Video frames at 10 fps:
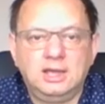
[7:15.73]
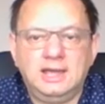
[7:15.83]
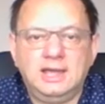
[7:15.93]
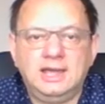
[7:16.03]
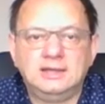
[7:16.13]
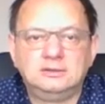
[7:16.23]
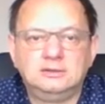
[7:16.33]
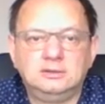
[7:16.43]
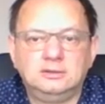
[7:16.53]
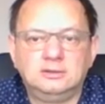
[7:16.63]
and
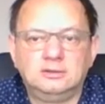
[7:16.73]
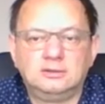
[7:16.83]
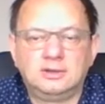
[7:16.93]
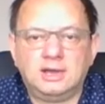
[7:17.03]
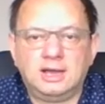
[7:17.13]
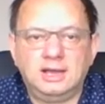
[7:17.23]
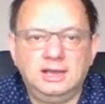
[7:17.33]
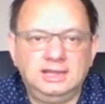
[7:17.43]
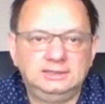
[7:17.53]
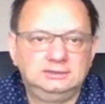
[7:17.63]
I
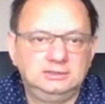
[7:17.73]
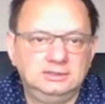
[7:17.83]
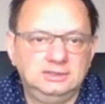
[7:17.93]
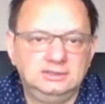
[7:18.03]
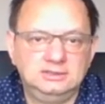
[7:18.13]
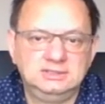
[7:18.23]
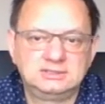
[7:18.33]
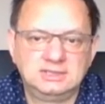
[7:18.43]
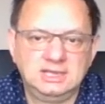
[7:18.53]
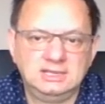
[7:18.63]
let in this
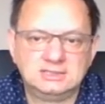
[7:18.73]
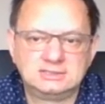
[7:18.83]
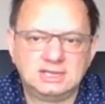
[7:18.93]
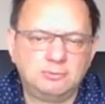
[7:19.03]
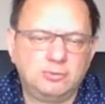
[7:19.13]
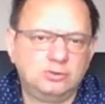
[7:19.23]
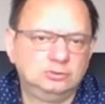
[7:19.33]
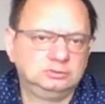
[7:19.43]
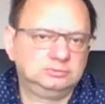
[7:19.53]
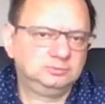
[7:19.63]
case
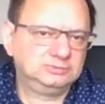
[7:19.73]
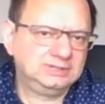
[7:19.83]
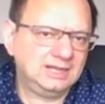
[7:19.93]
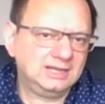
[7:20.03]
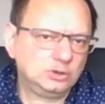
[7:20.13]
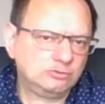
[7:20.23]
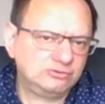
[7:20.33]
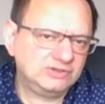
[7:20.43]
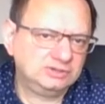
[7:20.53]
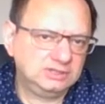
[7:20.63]
about 10,
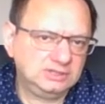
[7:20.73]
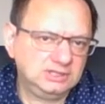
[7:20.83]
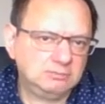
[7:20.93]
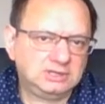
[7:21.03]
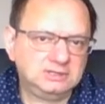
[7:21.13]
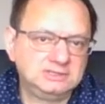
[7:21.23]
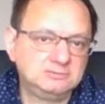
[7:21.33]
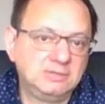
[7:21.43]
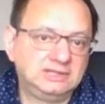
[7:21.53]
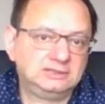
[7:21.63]
15, but this
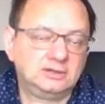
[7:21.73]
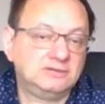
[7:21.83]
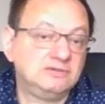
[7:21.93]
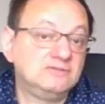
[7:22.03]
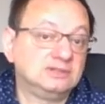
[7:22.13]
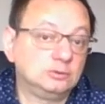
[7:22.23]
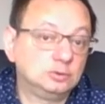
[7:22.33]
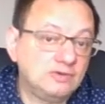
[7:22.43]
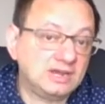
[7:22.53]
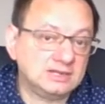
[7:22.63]
better if even
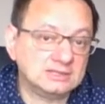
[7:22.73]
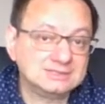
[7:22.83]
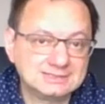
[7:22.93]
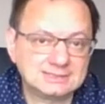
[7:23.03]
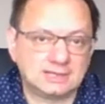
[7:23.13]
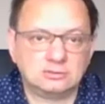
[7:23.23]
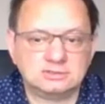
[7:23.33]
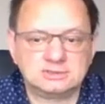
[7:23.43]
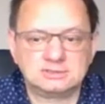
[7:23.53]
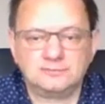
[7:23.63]
20
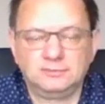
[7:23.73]
seconds.